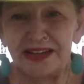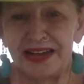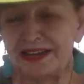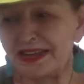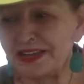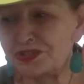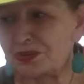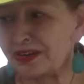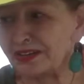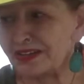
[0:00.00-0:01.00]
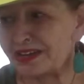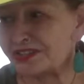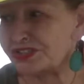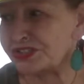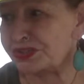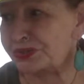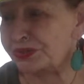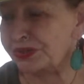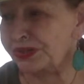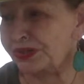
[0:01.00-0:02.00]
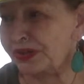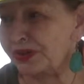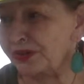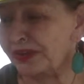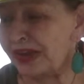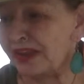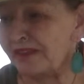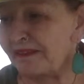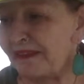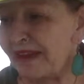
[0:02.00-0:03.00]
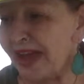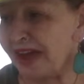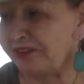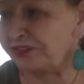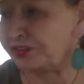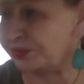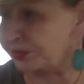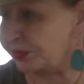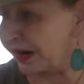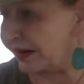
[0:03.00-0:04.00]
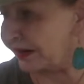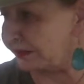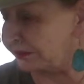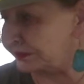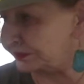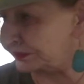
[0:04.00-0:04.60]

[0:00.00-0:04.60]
And that's what it does too. You know, they, they have to, um,